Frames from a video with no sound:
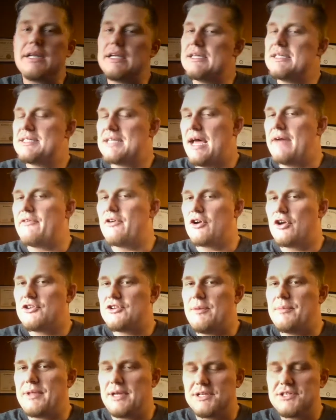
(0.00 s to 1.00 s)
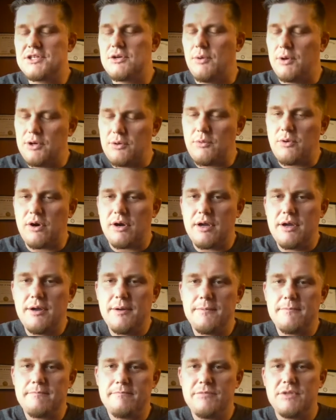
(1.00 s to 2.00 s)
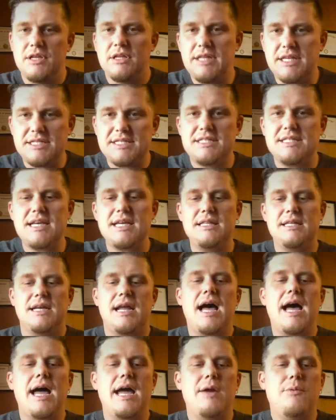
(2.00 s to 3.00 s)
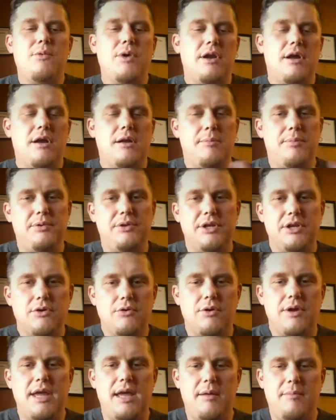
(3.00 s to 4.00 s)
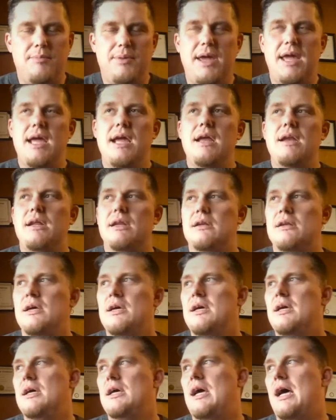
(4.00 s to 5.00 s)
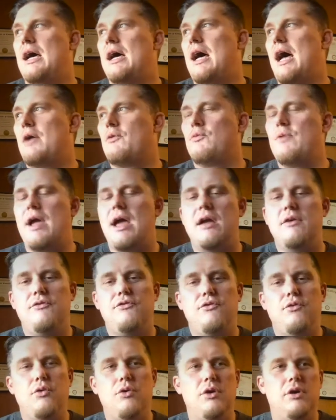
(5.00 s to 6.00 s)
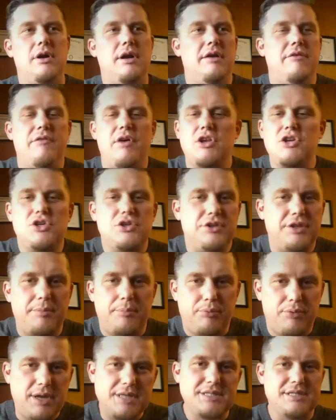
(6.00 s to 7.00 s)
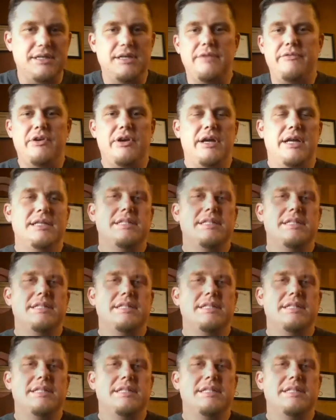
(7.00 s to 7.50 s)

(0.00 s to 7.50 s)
is ever something that's going to work. Let's say that I went on a political campaign and I ran for eventually president of the United